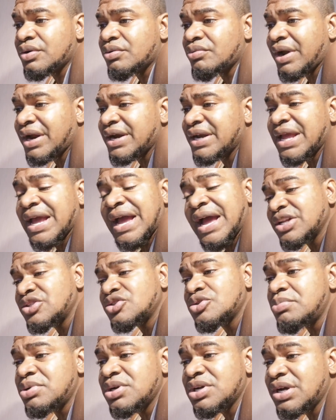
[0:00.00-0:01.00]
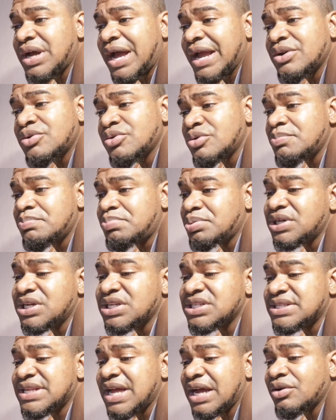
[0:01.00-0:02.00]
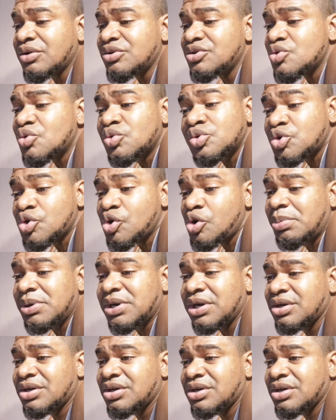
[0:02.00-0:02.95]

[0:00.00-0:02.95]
Right there, I had to blur. I couldn't put this that on YouTube.